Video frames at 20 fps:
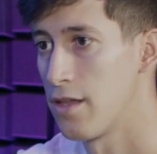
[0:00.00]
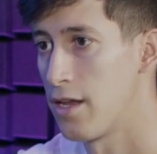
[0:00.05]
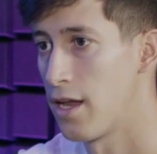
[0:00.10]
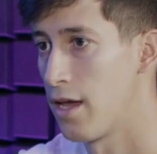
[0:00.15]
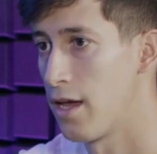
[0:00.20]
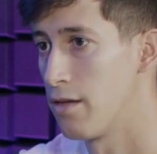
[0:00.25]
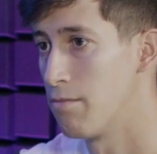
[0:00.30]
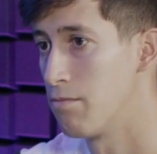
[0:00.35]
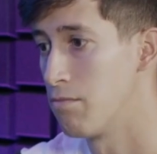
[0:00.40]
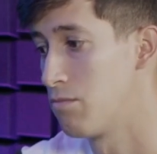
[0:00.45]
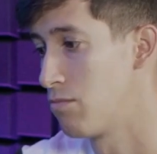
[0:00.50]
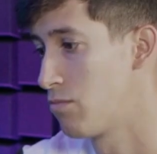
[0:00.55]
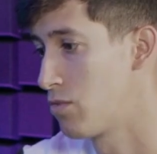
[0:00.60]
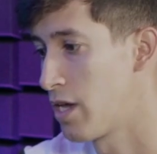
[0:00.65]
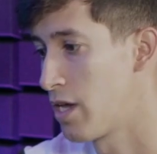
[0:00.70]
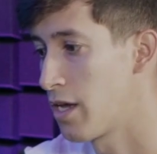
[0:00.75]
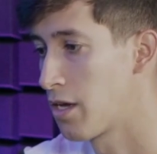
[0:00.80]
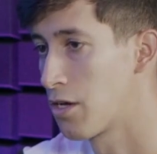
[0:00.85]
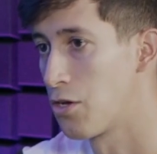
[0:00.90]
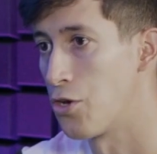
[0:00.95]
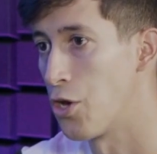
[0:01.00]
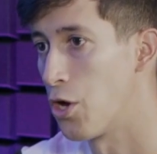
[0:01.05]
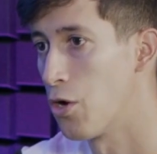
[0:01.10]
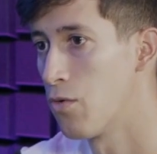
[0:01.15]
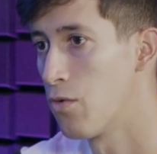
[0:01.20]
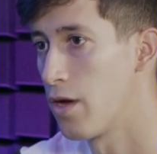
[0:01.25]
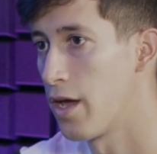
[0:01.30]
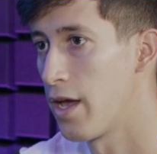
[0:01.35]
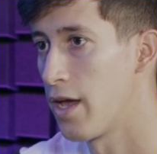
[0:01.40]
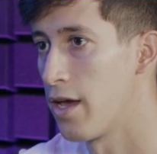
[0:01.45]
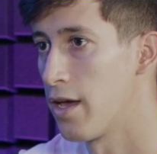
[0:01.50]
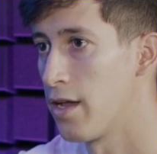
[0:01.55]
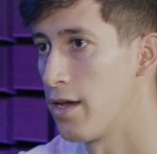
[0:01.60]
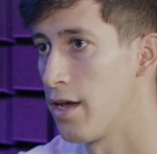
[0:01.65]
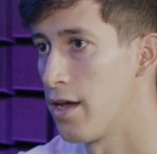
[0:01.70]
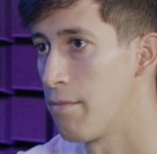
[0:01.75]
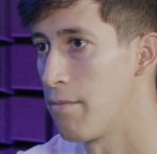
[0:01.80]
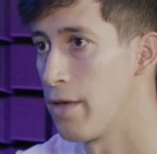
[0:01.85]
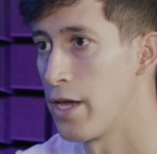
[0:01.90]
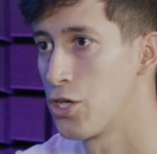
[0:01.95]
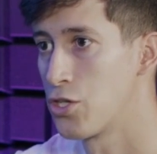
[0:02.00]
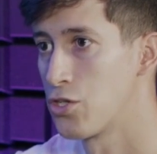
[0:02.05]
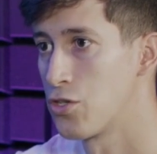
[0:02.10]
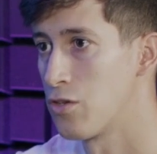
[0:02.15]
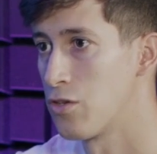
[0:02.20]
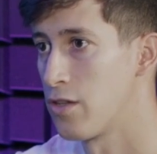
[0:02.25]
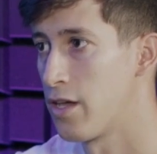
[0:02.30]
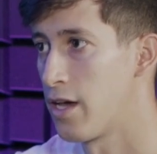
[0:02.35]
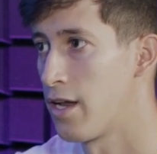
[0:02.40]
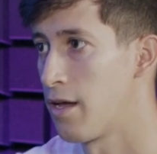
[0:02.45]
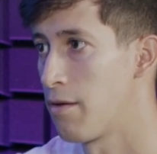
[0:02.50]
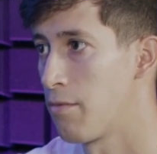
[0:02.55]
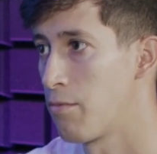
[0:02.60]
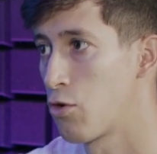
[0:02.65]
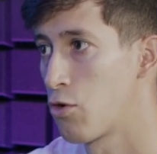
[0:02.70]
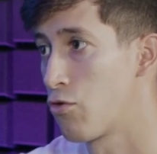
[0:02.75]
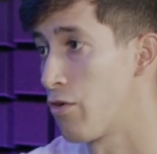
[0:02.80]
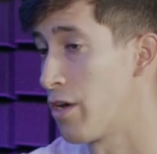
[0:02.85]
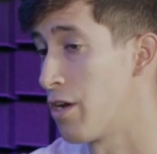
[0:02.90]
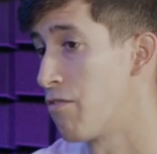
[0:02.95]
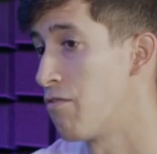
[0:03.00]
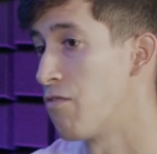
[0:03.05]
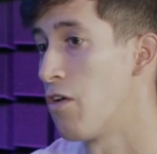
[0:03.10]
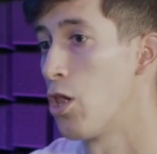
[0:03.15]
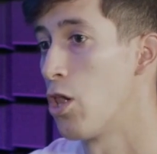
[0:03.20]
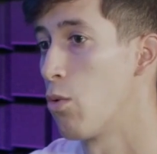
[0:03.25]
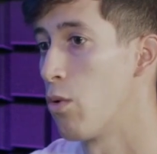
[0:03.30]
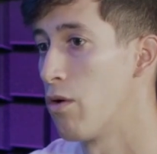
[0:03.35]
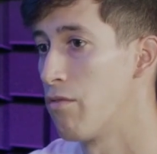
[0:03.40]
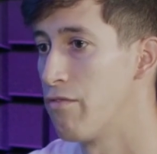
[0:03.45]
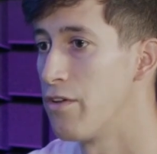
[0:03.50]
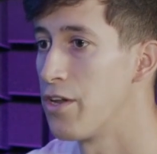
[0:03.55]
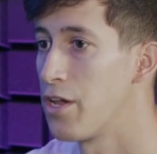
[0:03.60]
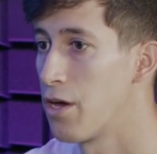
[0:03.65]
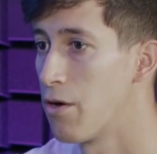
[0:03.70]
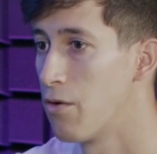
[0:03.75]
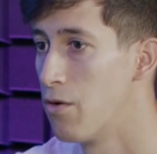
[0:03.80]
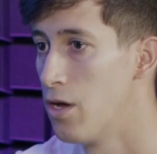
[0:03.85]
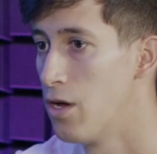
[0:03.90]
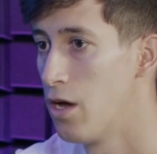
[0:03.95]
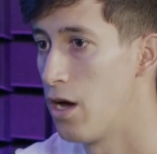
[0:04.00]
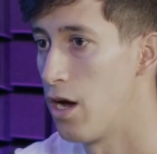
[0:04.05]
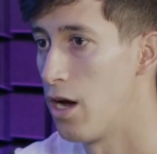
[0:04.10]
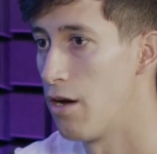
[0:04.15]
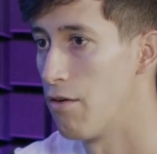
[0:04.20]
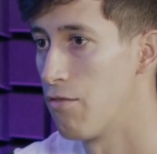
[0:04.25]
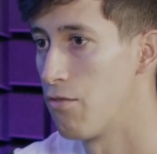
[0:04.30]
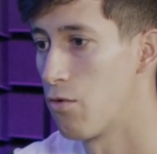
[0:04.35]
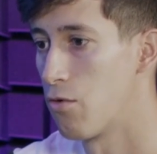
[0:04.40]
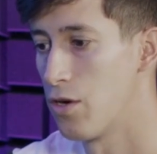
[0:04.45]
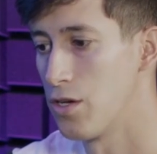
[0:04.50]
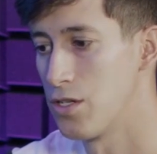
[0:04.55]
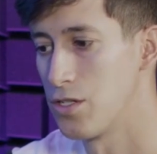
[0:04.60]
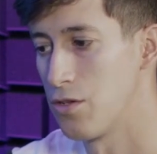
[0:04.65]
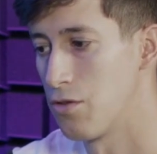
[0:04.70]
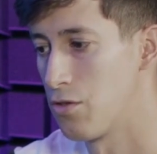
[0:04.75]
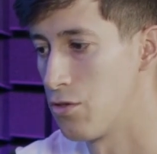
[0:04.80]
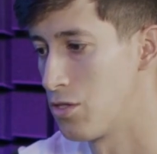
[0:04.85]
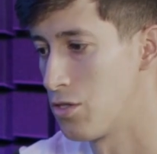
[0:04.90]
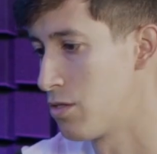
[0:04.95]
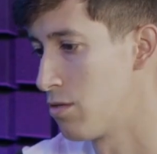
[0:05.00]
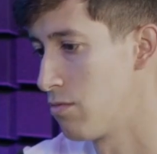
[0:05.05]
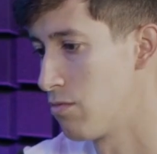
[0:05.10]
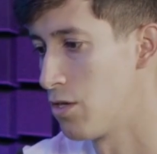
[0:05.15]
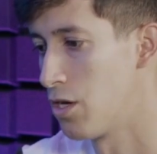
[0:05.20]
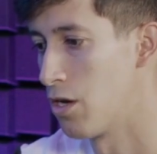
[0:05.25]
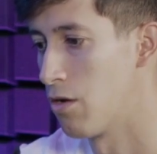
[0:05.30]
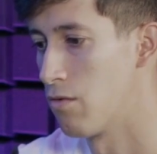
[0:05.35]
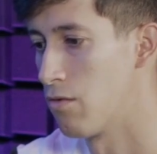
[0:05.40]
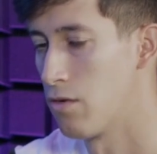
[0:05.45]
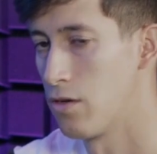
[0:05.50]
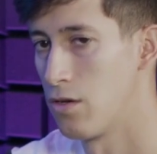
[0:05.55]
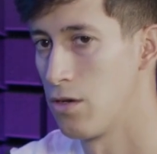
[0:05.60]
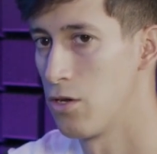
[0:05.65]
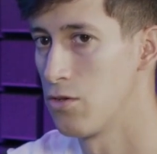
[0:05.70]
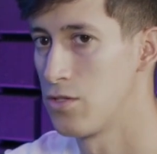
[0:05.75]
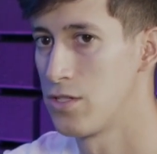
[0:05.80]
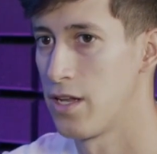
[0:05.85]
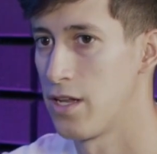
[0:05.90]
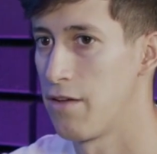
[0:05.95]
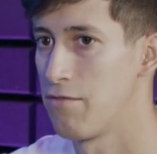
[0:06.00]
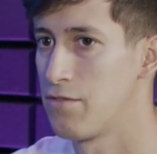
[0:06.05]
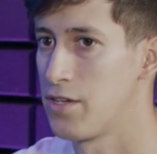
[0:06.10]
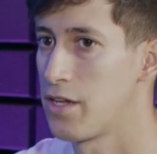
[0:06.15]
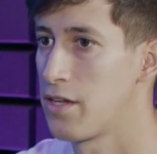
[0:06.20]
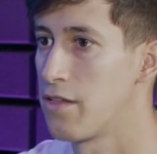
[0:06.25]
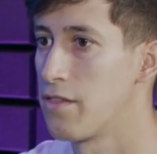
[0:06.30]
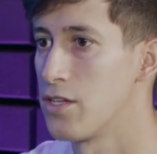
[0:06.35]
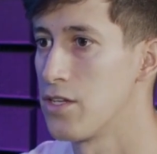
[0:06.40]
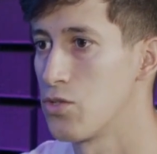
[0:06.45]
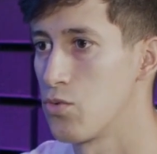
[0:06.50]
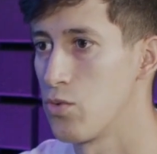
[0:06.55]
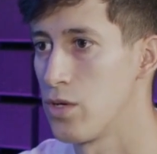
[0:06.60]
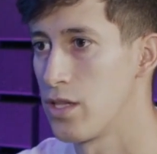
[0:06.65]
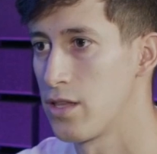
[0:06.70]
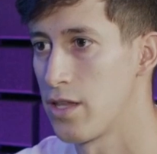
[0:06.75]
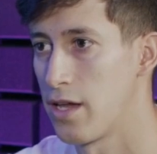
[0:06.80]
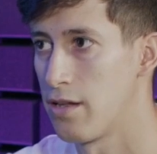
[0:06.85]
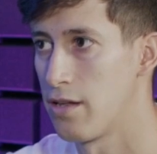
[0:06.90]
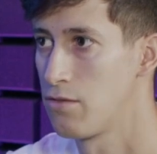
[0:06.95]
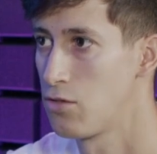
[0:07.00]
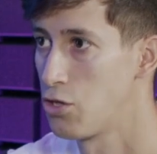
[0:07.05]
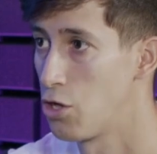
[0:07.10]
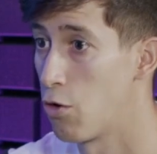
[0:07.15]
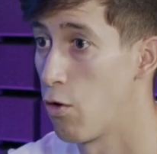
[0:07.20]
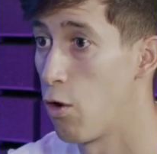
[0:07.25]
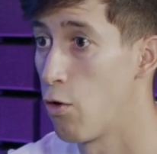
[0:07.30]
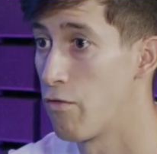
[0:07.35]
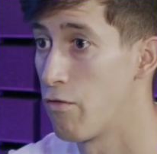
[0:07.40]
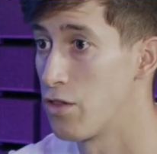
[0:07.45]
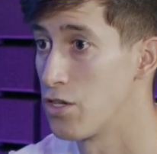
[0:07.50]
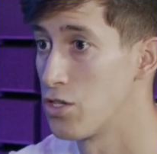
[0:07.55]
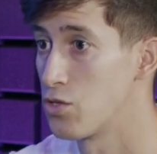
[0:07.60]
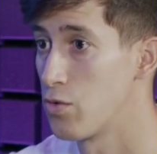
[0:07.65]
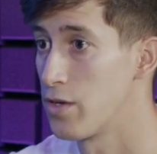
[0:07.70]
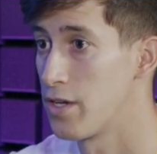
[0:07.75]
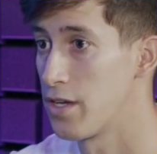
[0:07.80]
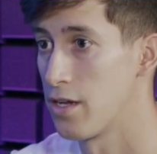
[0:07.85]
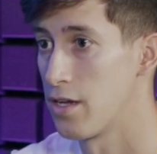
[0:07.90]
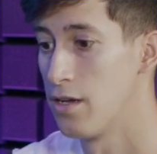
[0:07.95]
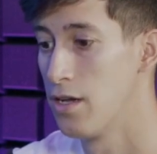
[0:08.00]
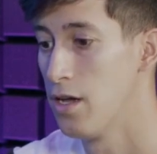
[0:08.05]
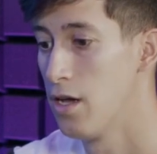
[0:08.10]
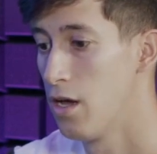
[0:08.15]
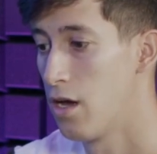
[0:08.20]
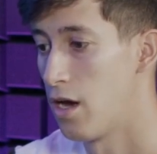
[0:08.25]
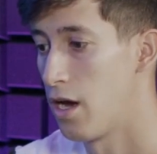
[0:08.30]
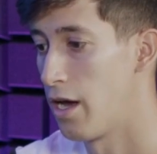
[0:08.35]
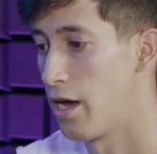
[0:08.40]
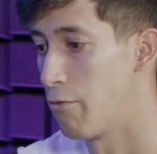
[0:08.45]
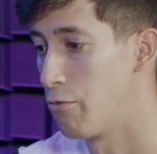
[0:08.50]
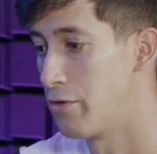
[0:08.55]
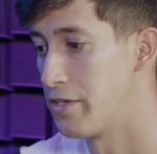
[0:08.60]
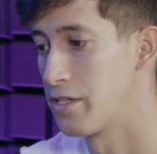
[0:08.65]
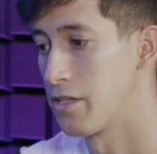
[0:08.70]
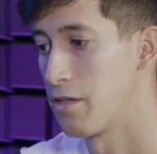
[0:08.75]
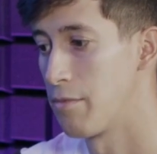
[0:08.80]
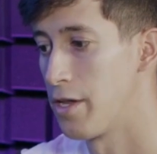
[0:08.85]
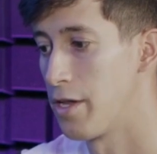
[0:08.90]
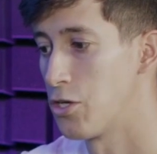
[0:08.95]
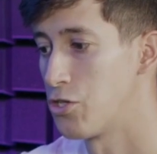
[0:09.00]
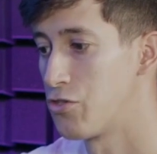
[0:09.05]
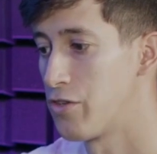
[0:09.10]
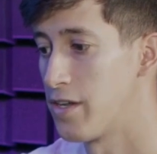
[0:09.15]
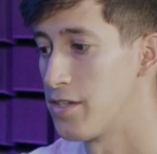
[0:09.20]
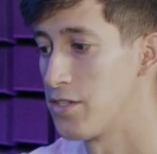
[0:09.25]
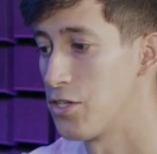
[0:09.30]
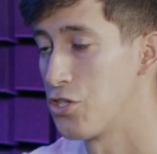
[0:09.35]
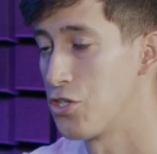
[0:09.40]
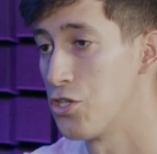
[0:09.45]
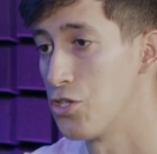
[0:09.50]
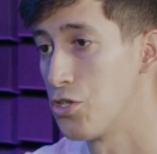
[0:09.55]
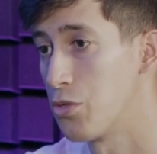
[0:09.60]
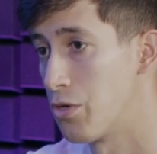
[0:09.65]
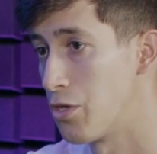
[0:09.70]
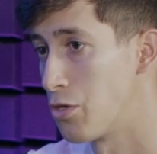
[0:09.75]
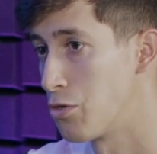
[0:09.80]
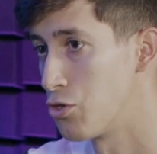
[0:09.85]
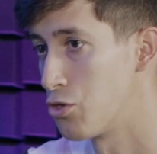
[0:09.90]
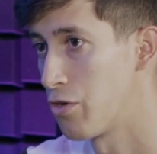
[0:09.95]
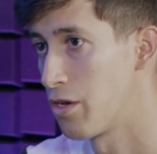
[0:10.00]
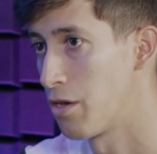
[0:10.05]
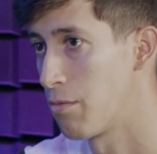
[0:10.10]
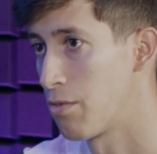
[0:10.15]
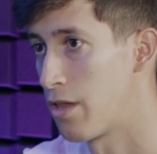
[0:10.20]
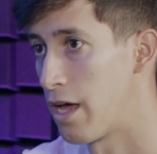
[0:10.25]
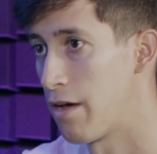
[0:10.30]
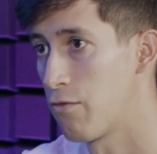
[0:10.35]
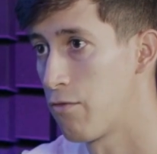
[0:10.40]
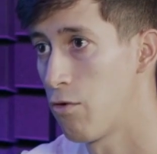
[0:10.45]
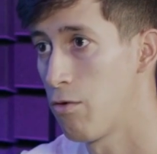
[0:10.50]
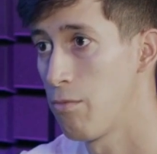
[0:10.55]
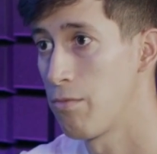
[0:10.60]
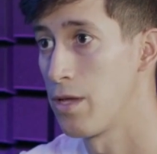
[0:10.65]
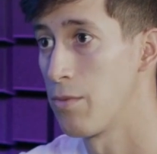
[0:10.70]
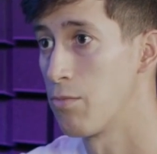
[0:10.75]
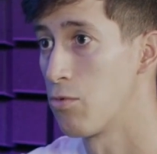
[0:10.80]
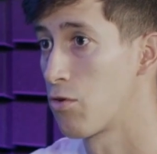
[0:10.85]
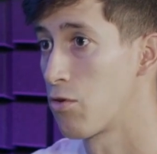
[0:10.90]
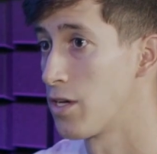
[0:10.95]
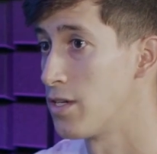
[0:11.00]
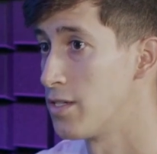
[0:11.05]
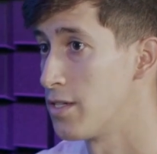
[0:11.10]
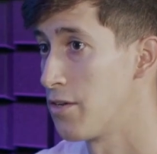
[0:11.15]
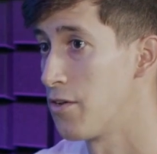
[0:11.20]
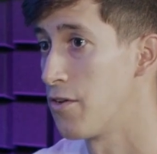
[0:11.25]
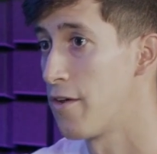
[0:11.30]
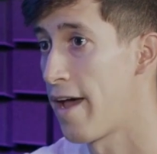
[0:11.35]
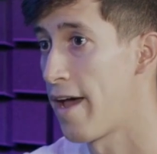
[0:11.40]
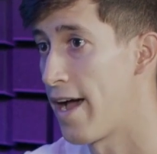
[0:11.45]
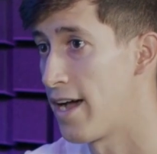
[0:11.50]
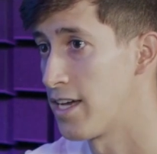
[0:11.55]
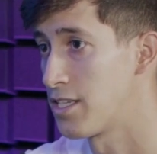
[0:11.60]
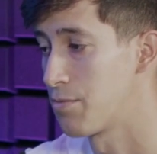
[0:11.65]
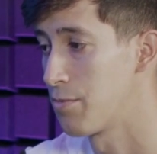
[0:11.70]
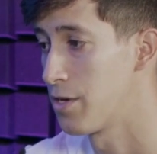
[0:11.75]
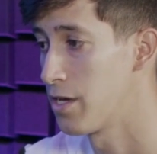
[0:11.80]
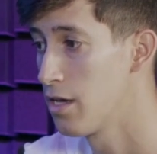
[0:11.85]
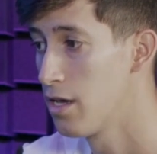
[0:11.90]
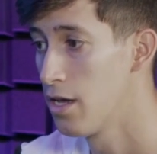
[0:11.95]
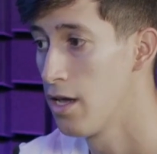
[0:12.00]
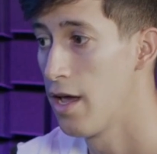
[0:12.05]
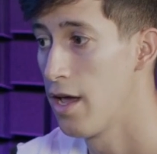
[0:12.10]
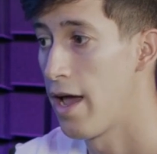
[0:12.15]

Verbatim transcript: then I take a note and I make sure that I create a follow up video uh, for it. So there's you know notes that I've taken this week that you know over this weekend I recently made a transition to a new trading platform. People continue to ask me